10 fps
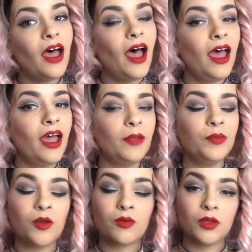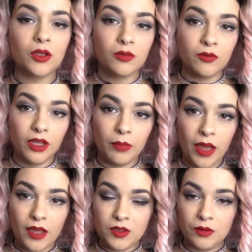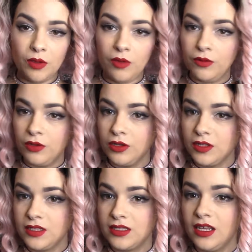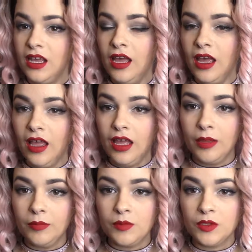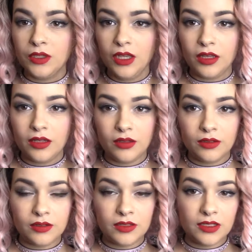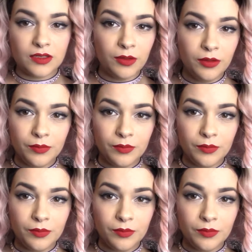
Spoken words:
Really good for like pastel goth looks. So yeah, there's this one.